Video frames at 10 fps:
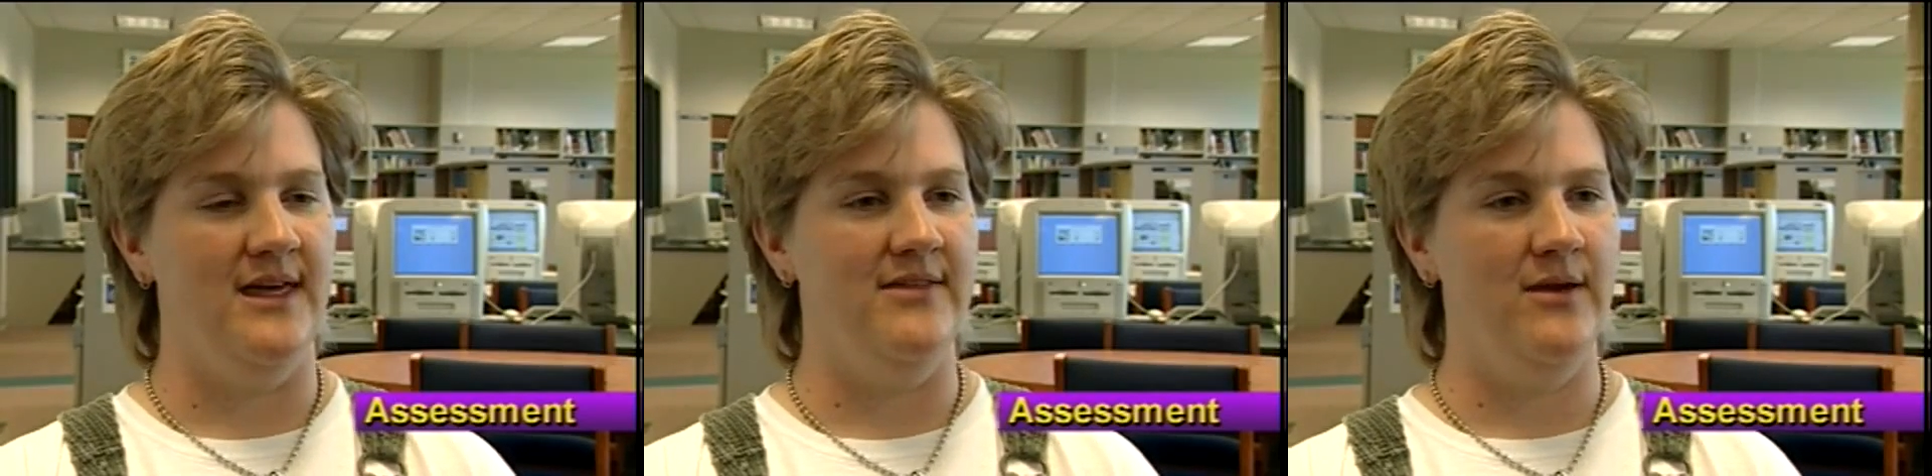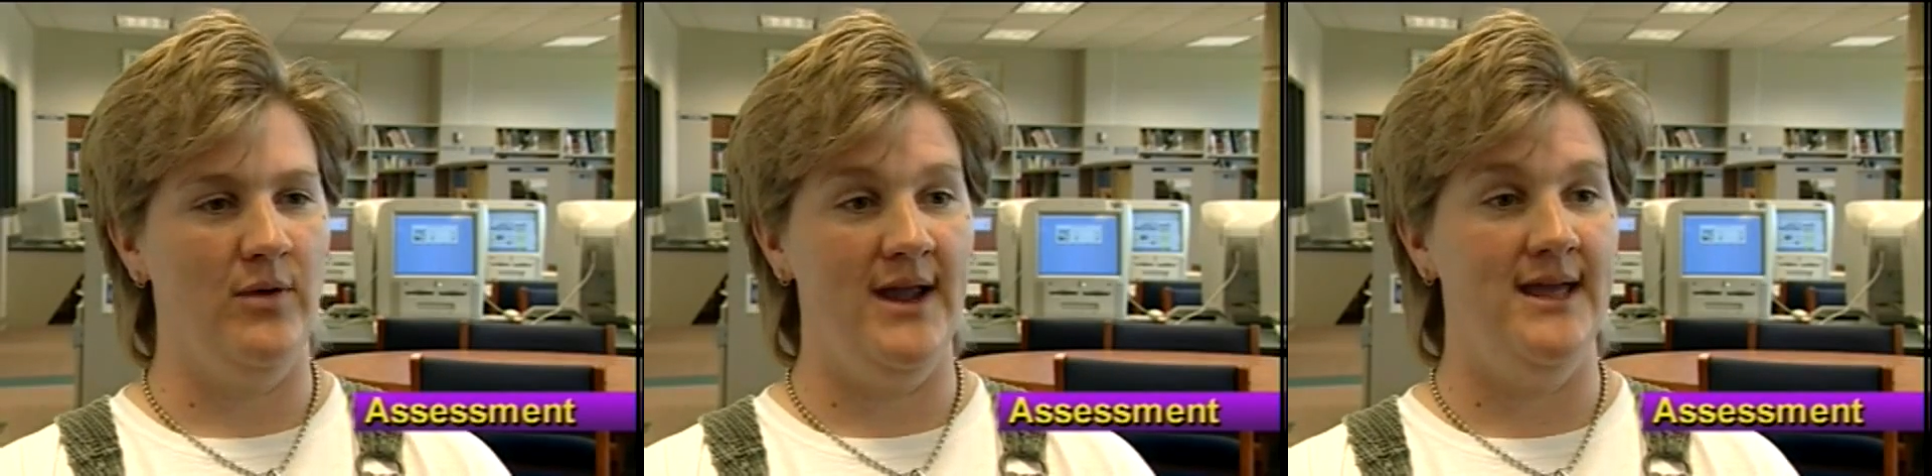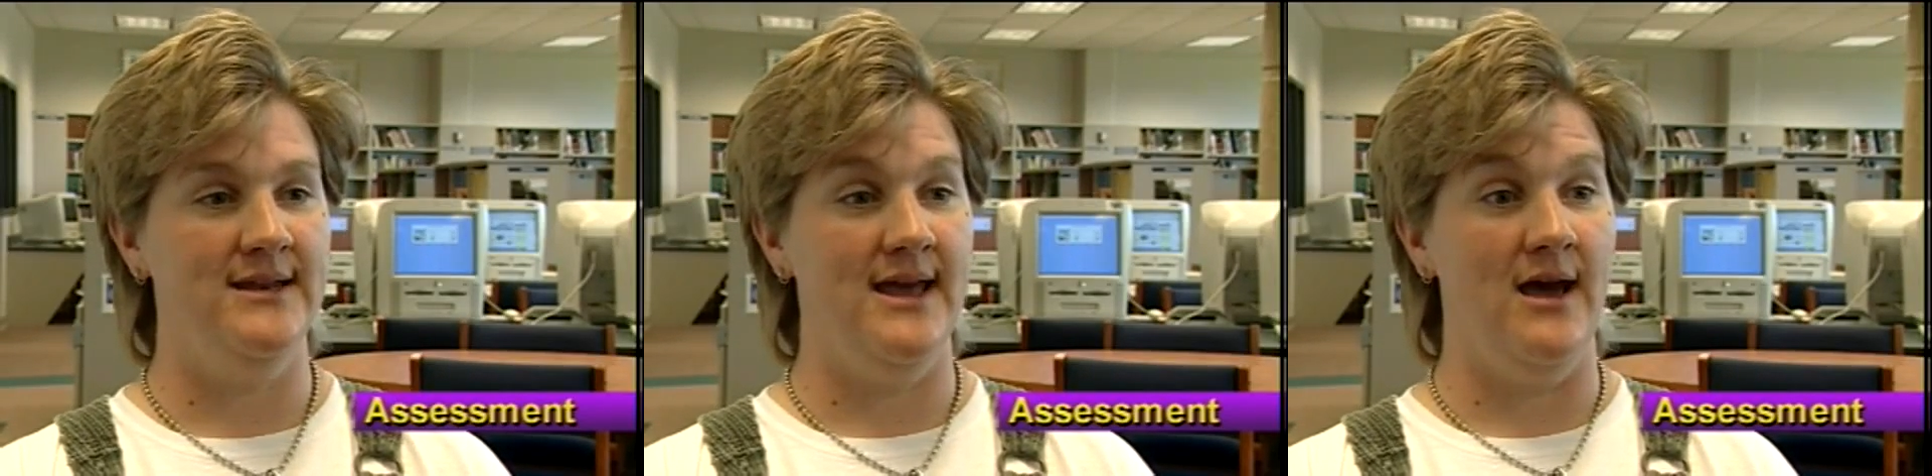that they were
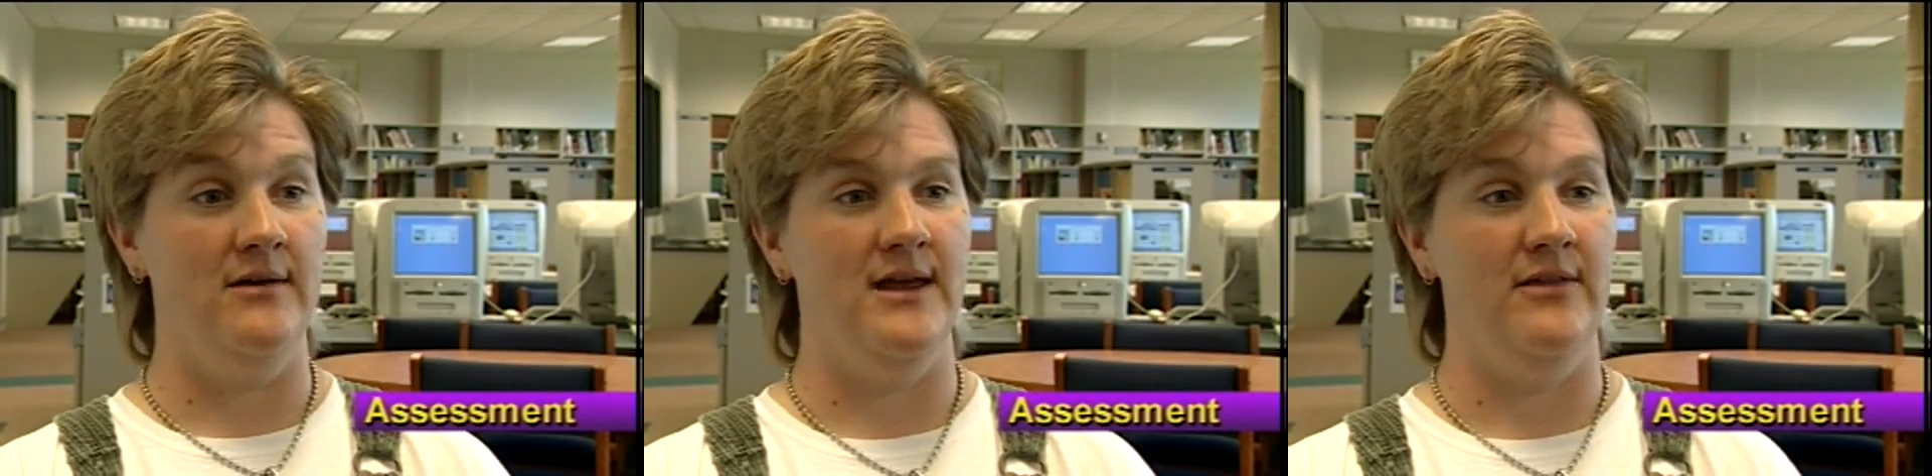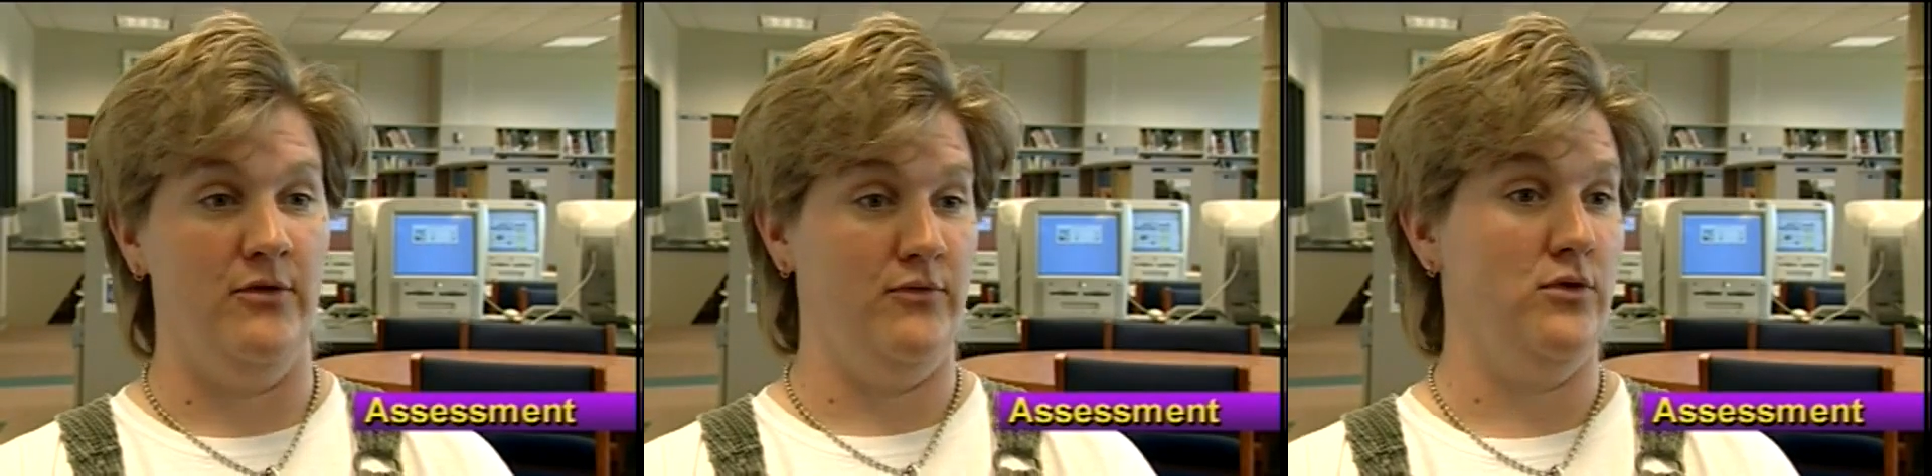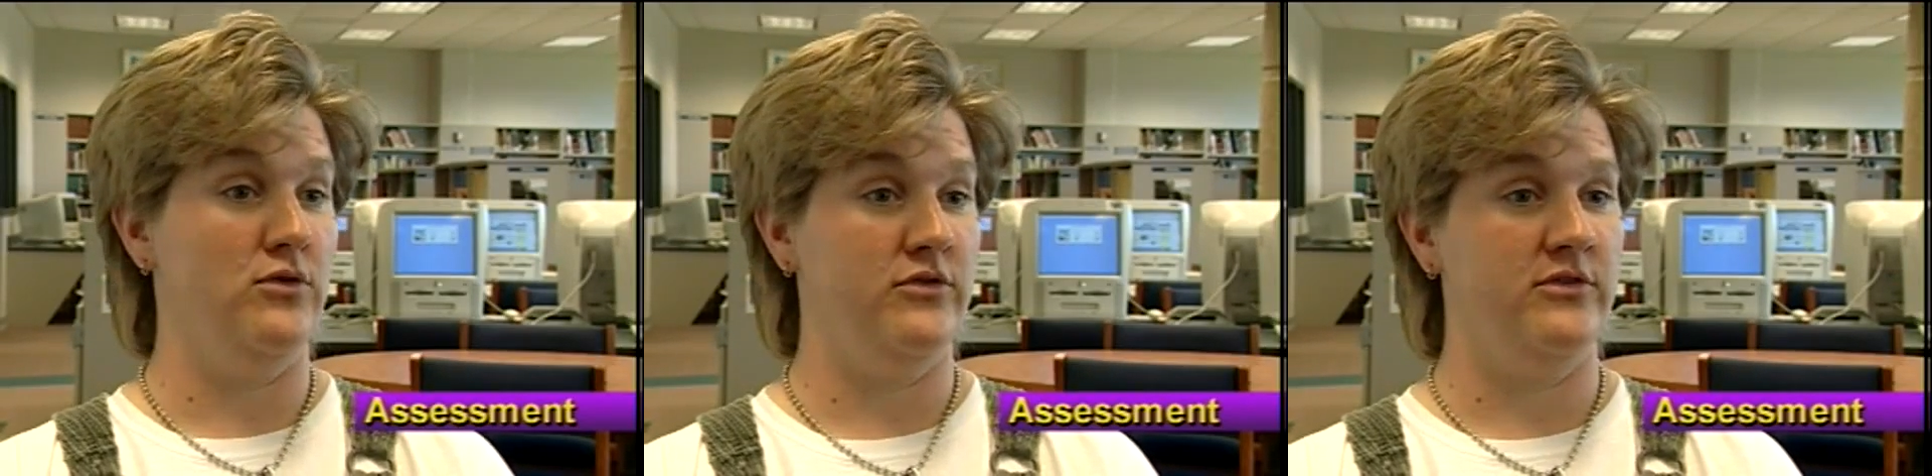handed out at the
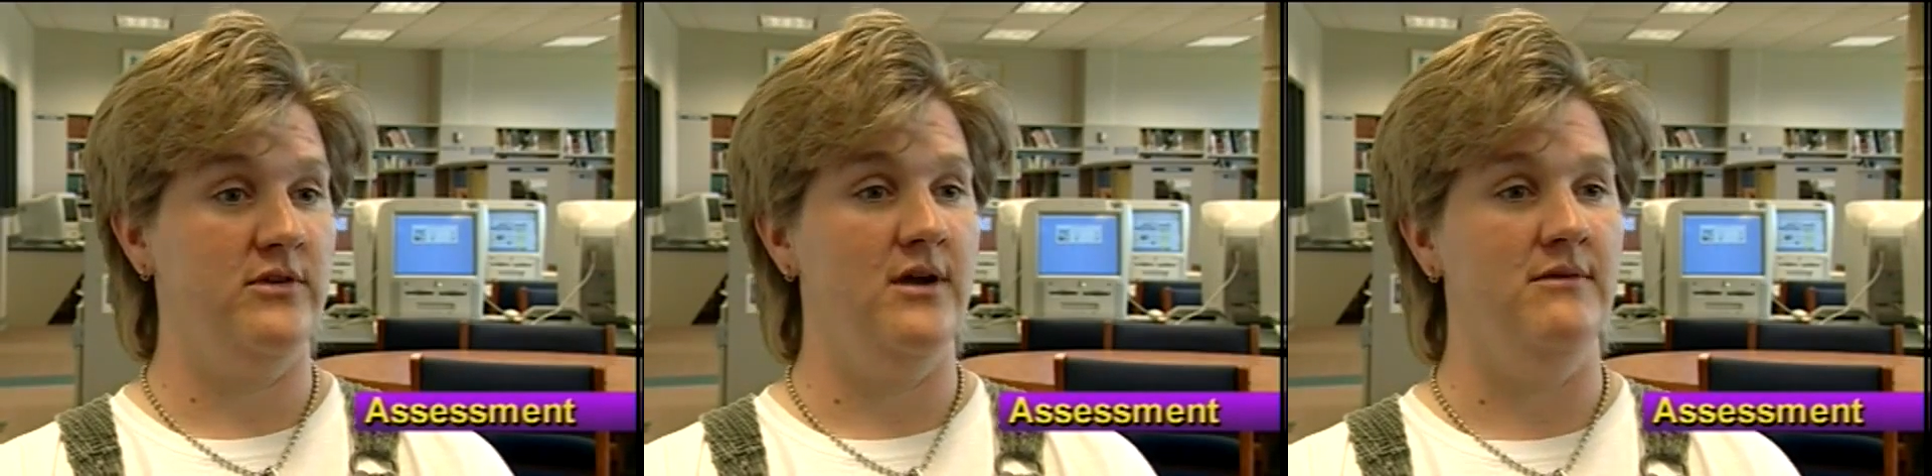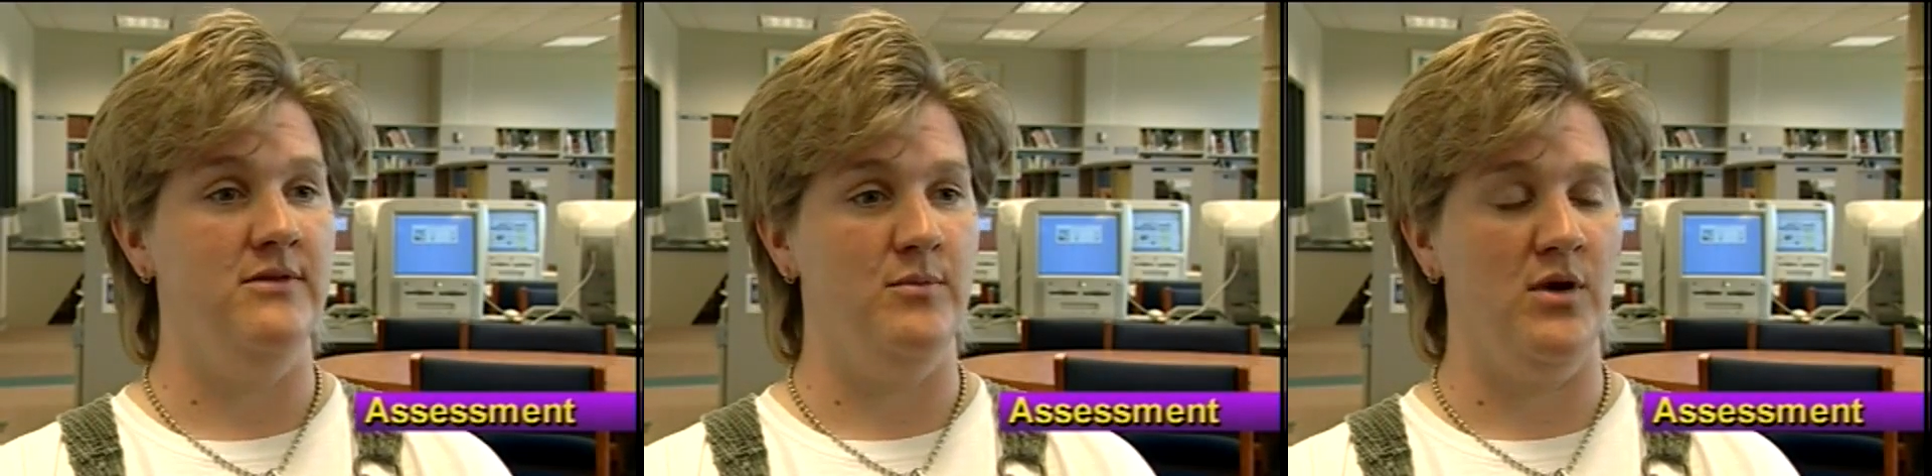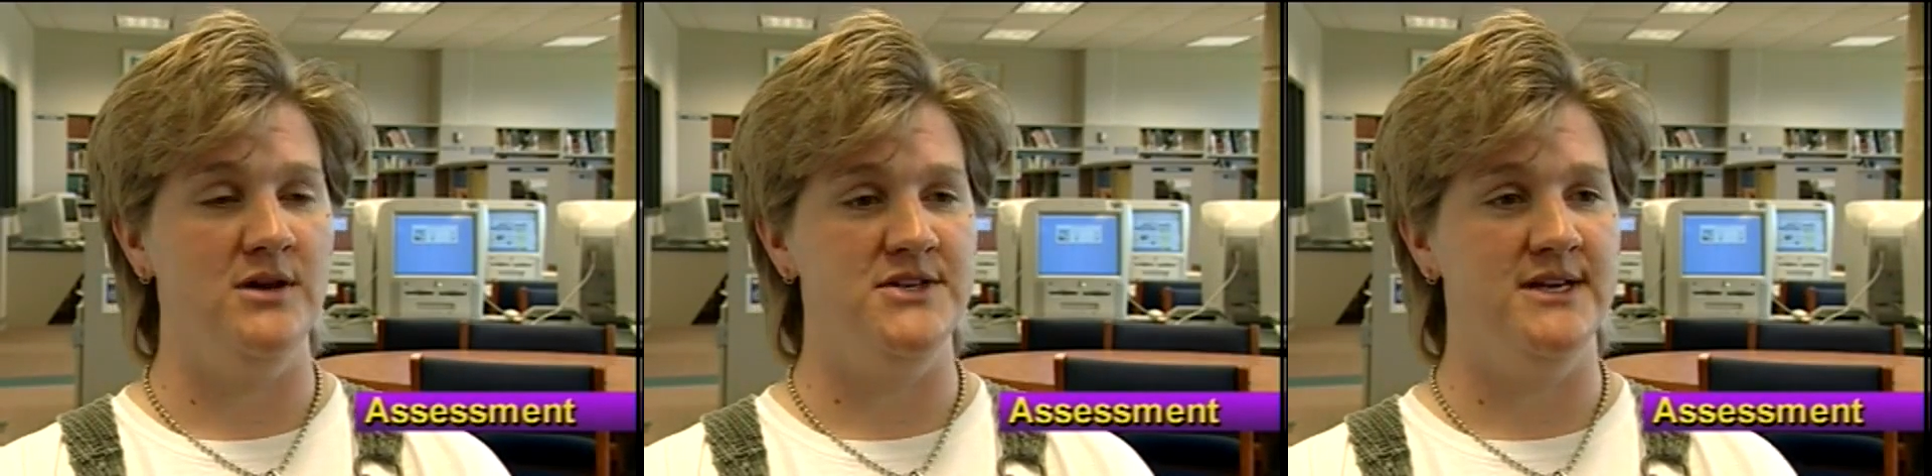first of the
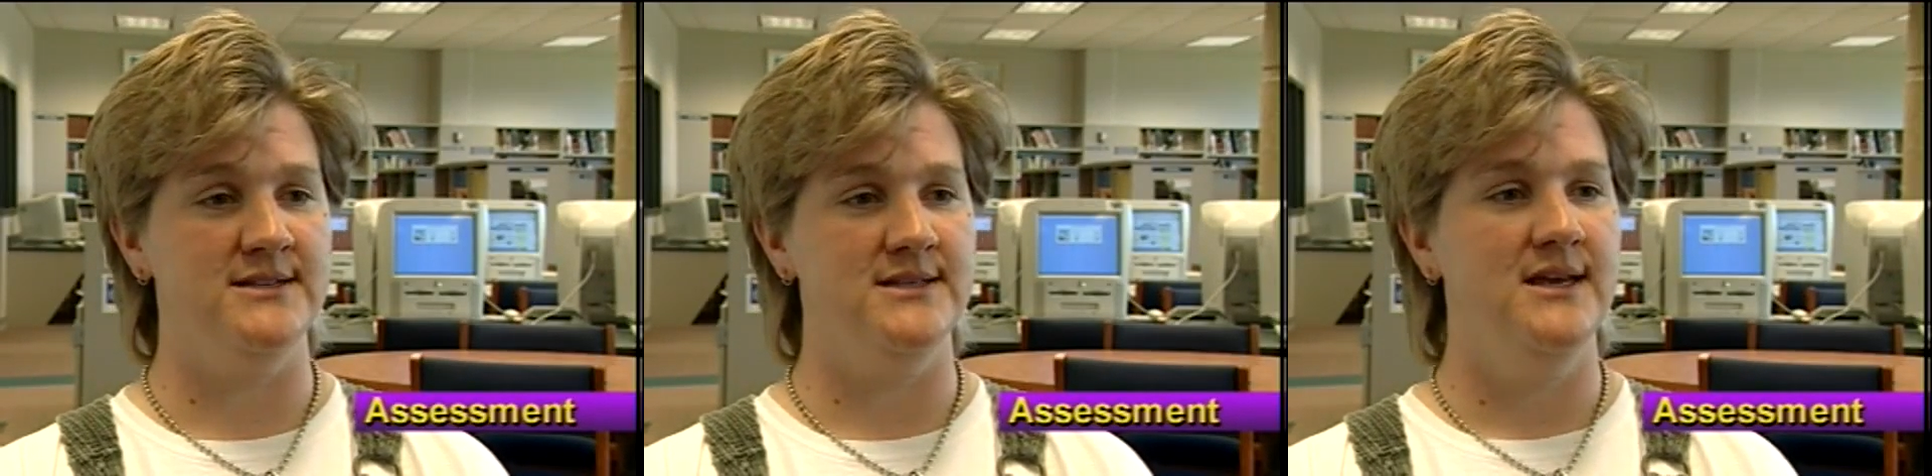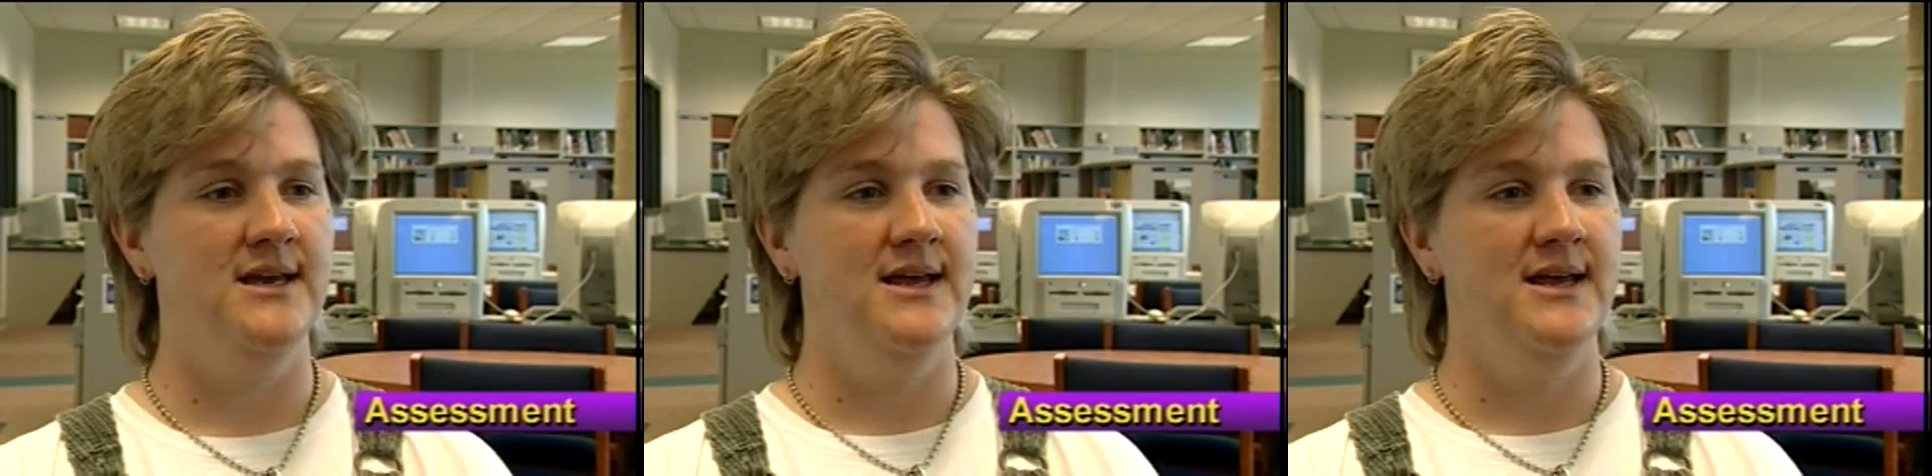project,